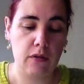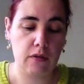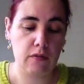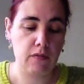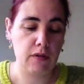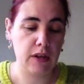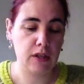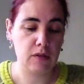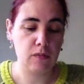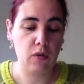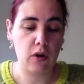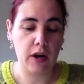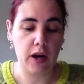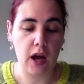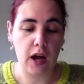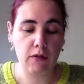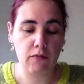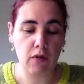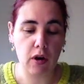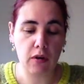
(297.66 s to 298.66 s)
The reason why
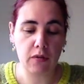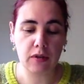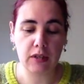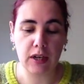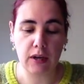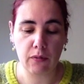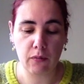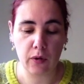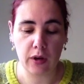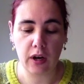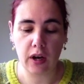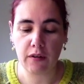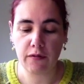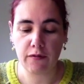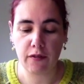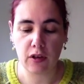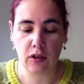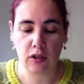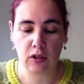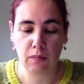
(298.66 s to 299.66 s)
I wrote down, when I
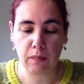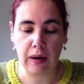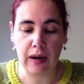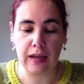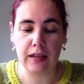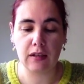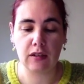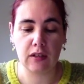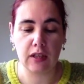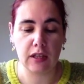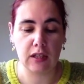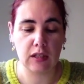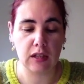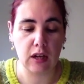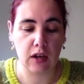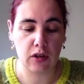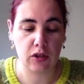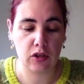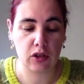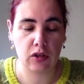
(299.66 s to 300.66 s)
first planned this
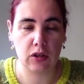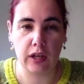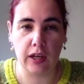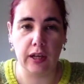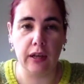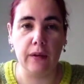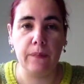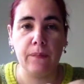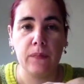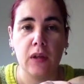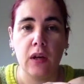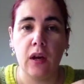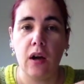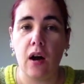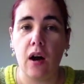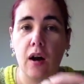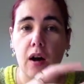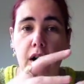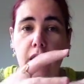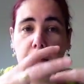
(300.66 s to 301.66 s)
last year,
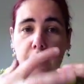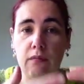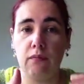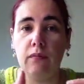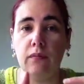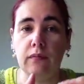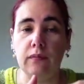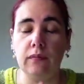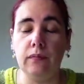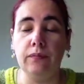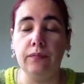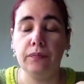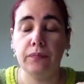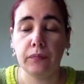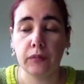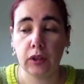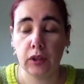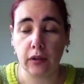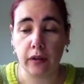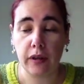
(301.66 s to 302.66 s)
I
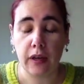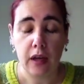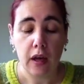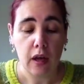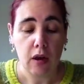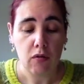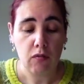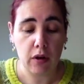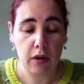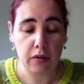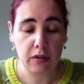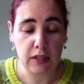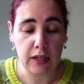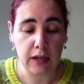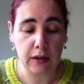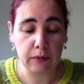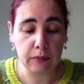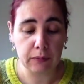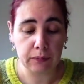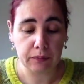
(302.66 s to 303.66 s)
sorry, wrote
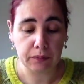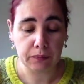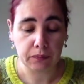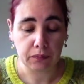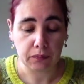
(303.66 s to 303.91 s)
down